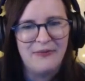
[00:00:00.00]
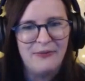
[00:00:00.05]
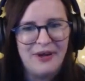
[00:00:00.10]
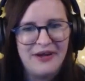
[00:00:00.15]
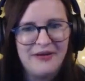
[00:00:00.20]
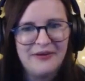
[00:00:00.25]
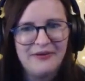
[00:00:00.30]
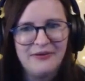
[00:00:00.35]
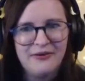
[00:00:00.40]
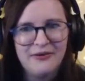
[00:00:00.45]
wait.
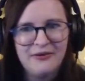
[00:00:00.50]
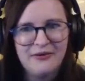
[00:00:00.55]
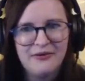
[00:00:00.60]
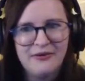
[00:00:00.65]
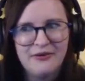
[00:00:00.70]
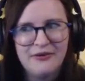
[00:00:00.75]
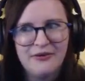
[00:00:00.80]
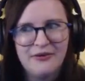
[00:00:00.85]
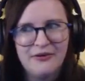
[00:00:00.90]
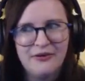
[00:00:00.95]

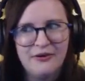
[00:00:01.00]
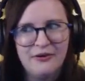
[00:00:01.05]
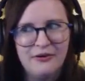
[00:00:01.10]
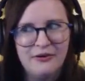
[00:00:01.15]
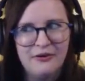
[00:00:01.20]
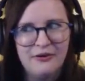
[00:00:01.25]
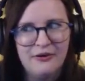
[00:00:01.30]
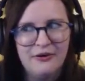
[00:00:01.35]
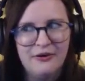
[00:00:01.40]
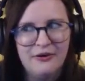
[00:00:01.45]

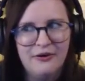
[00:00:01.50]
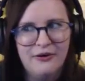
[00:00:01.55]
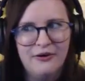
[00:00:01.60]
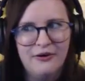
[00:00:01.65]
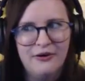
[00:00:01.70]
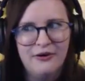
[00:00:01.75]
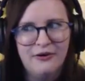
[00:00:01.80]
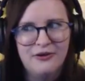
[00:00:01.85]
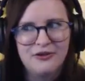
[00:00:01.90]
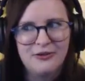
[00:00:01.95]

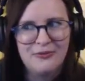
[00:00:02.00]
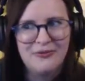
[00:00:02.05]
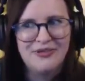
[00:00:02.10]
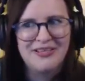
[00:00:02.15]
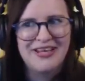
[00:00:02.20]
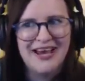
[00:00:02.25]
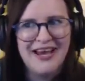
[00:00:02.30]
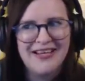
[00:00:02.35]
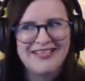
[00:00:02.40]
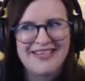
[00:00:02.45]
Oh, do you want me to
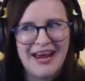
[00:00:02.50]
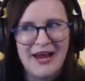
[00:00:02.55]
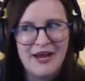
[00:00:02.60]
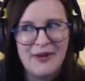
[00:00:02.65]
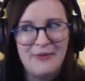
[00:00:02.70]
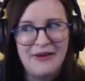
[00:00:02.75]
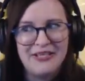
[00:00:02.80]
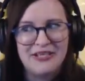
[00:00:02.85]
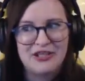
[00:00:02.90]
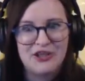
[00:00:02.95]
tell
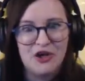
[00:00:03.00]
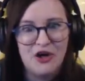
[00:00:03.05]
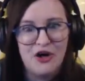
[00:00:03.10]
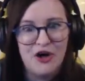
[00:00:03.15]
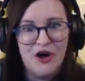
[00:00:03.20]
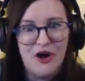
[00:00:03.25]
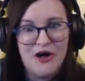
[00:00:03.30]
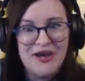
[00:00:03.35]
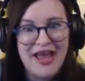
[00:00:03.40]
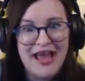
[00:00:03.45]
you which
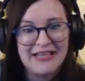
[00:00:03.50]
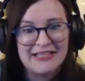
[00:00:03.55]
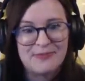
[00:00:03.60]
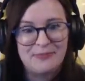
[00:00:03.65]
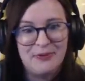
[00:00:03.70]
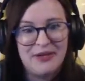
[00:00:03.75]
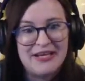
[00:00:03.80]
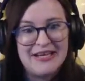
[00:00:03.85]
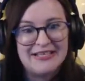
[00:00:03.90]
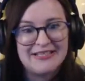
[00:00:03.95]
door? Yes,
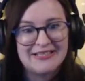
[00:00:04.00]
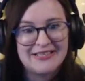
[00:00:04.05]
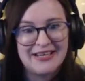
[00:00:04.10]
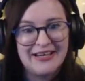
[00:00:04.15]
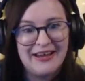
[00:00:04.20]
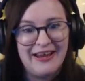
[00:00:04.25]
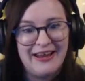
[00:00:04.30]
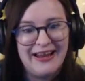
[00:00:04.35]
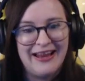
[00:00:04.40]
please. Is it the